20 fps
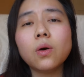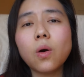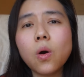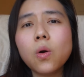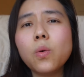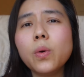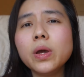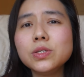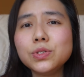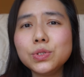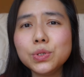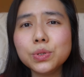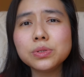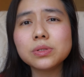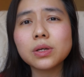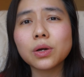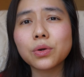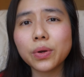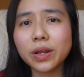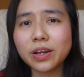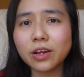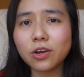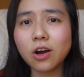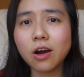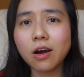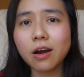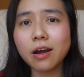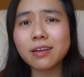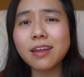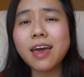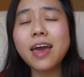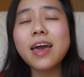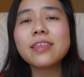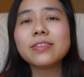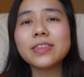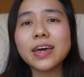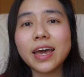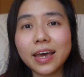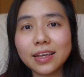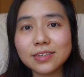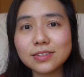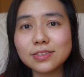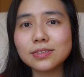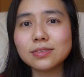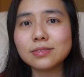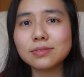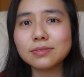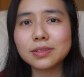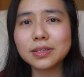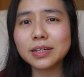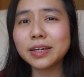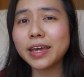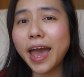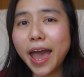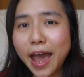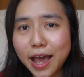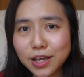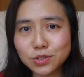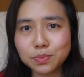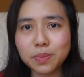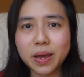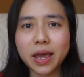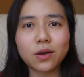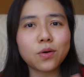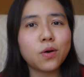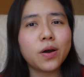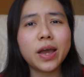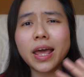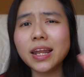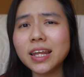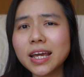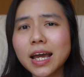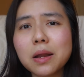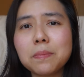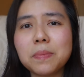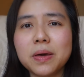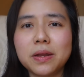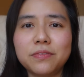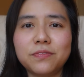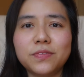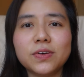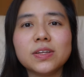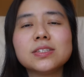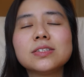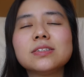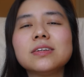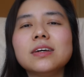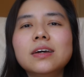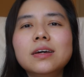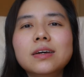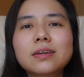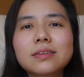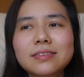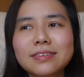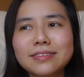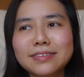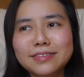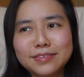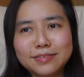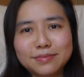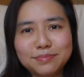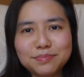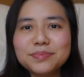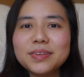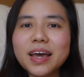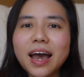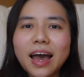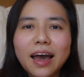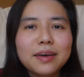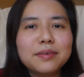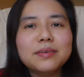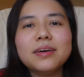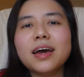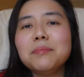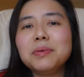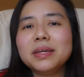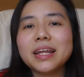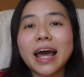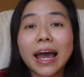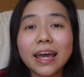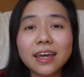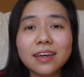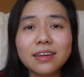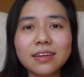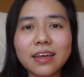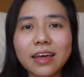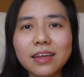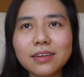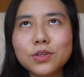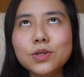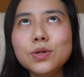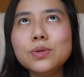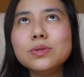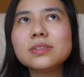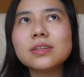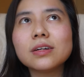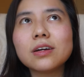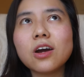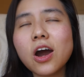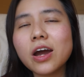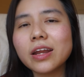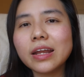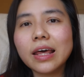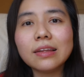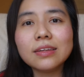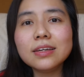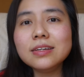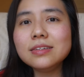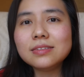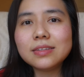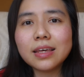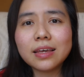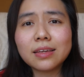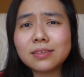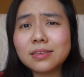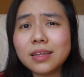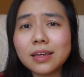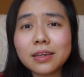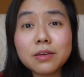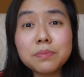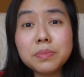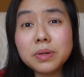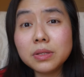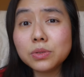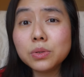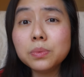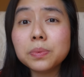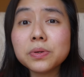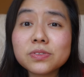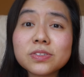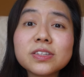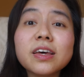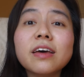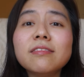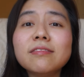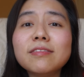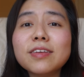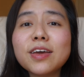always use a credit card that has cash back or any kind of benefits. I mean, I use a card at least that give me 2%.